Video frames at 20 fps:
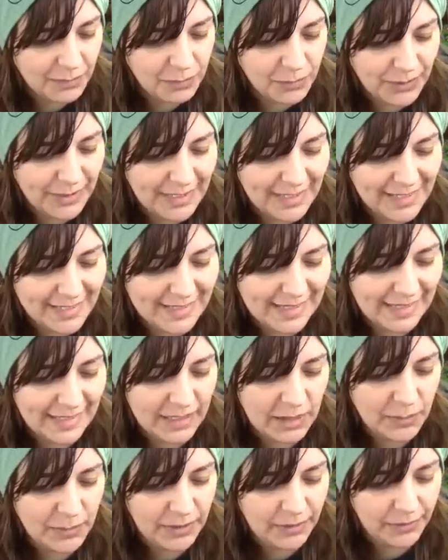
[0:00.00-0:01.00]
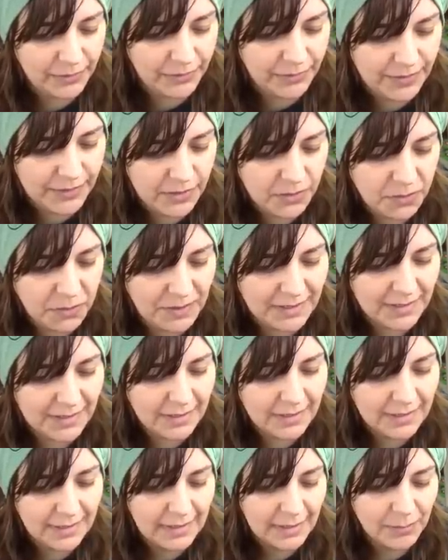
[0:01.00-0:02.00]
I'm pretty excited about this
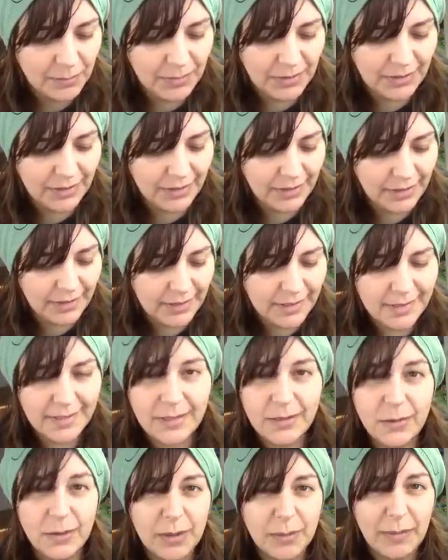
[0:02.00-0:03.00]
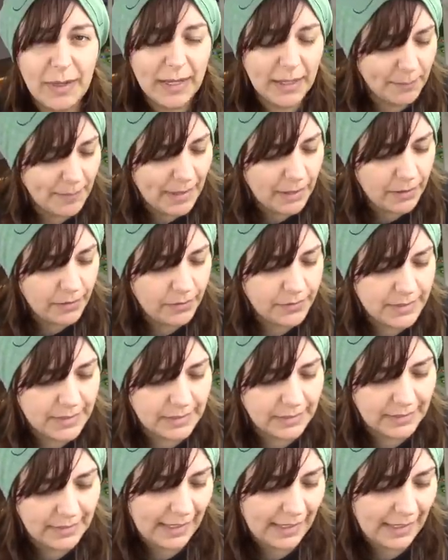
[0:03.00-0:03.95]
one because you can make mouths and